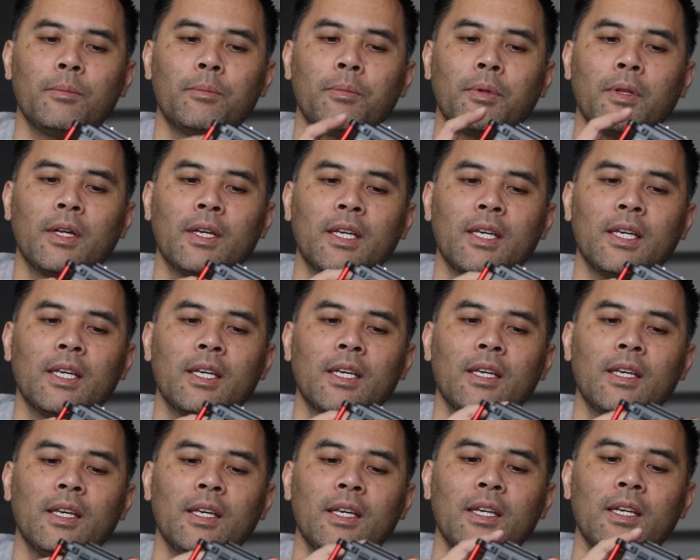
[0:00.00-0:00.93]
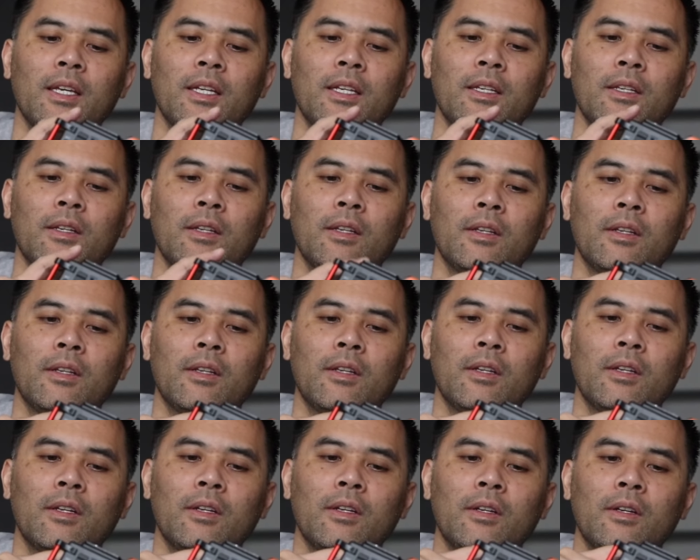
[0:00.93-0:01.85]
plugging in
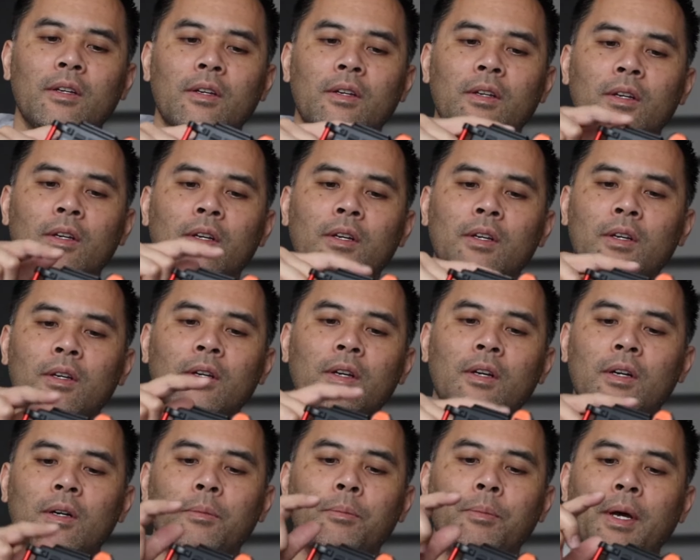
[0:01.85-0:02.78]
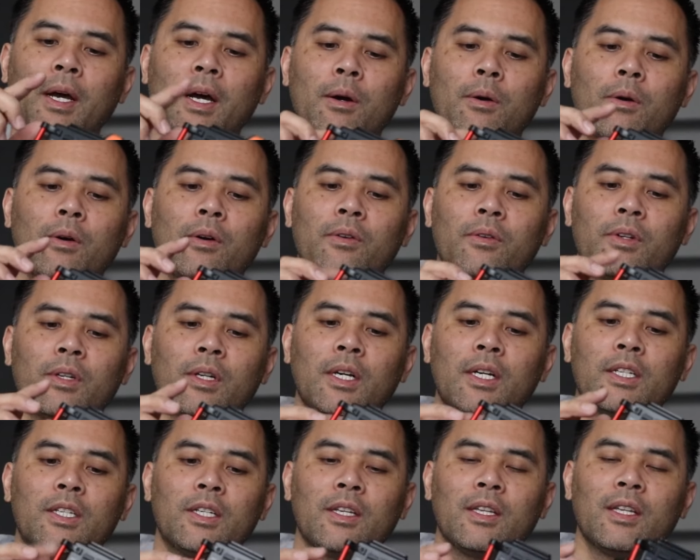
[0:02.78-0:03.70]

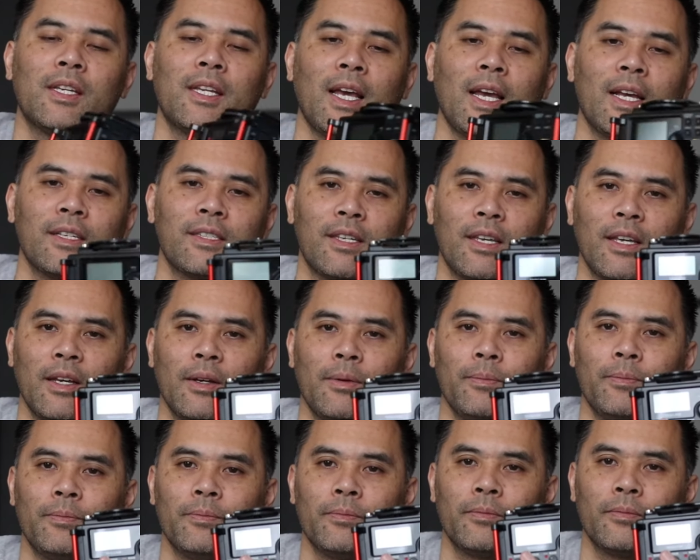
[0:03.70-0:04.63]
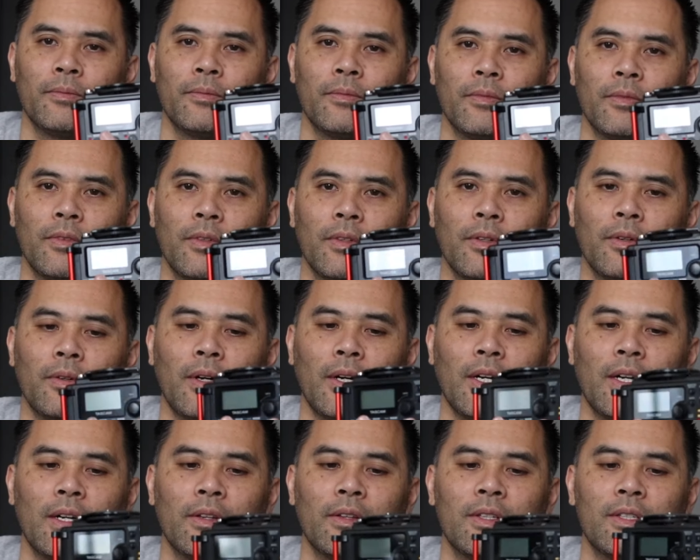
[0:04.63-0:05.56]
power to the Tascam right
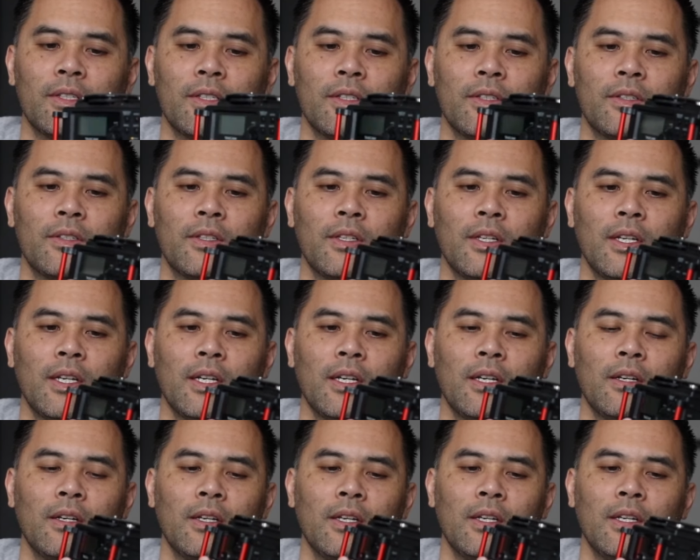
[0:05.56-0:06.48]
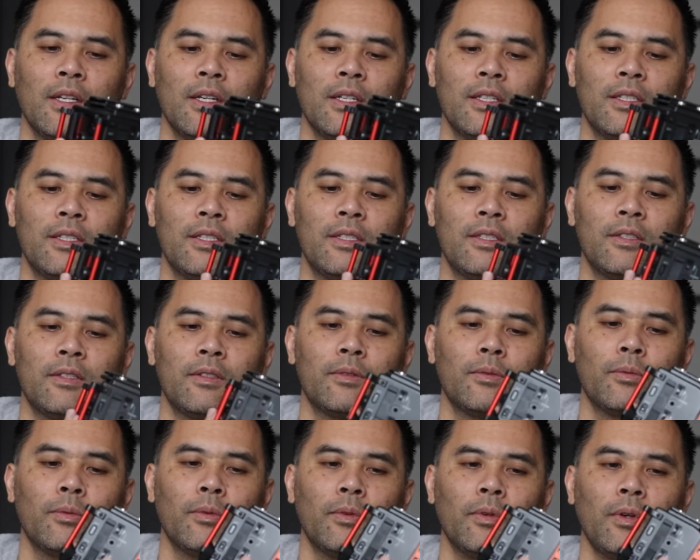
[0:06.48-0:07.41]
here. This is the,
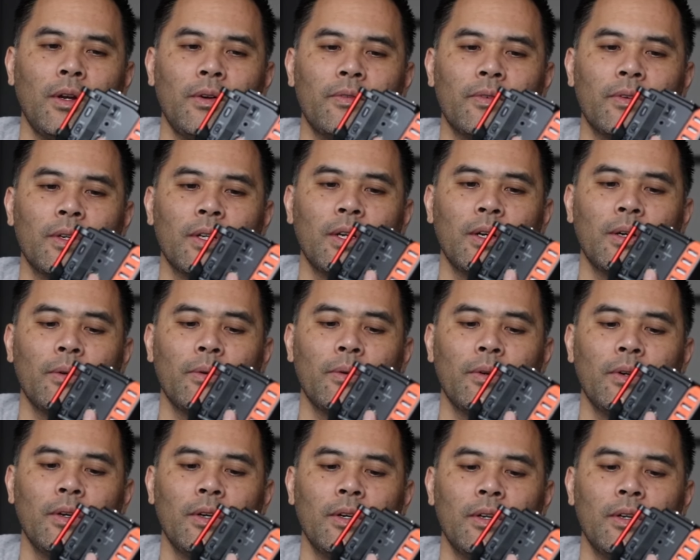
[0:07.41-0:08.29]
I forgot,